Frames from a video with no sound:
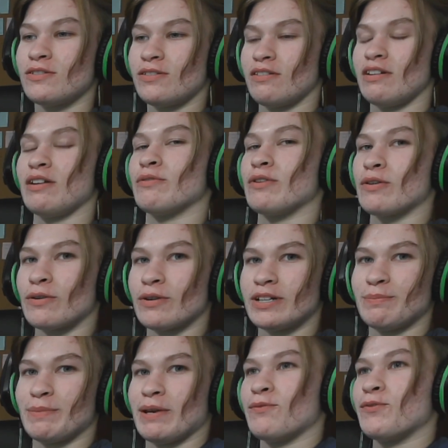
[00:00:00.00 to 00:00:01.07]
like record
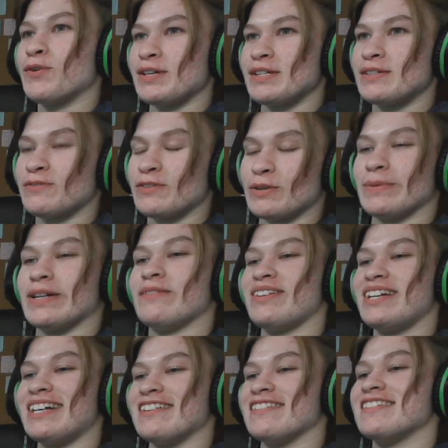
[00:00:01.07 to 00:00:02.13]
my voice for my
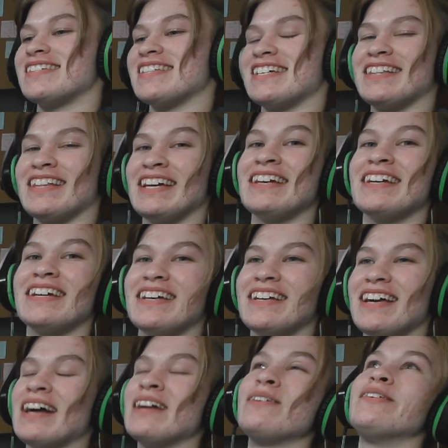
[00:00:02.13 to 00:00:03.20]
videos and like
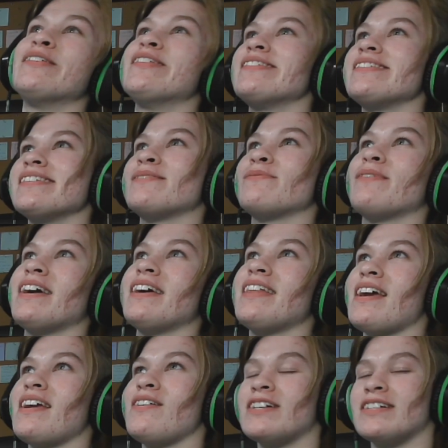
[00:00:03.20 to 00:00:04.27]
I don't know, there's this way
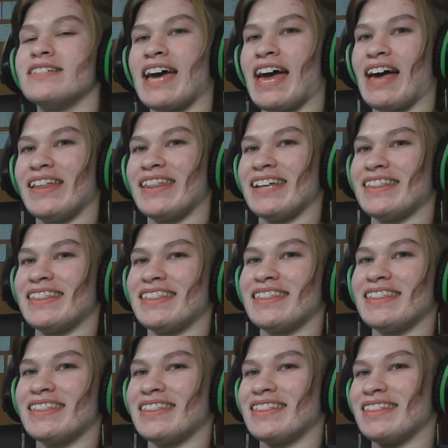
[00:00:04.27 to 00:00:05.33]
that you can tell that
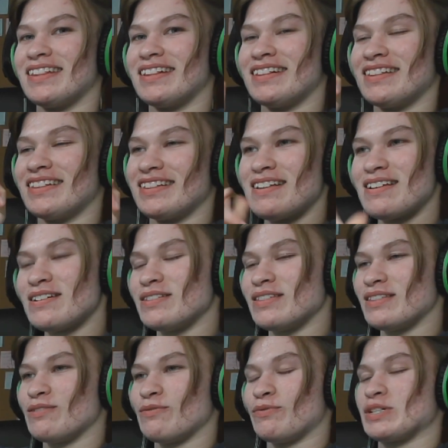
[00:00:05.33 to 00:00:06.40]

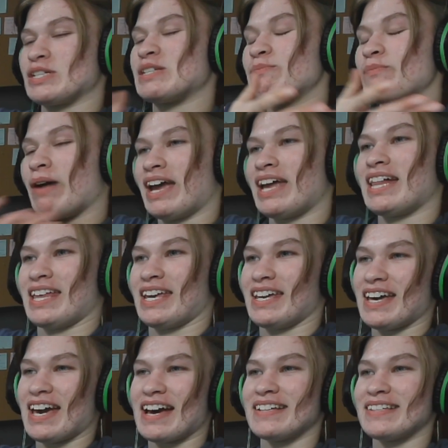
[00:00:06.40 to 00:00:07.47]
we're smiling
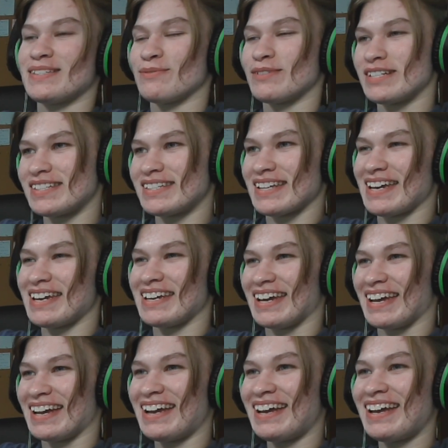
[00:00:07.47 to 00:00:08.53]
as we're saying
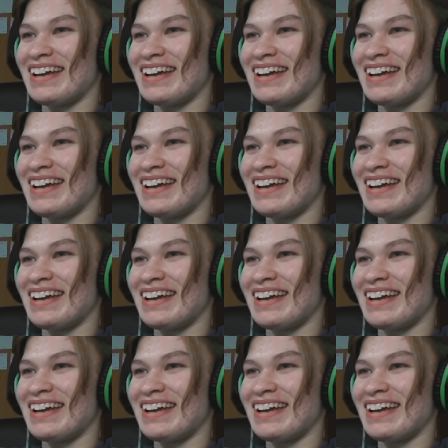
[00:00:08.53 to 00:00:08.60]
it.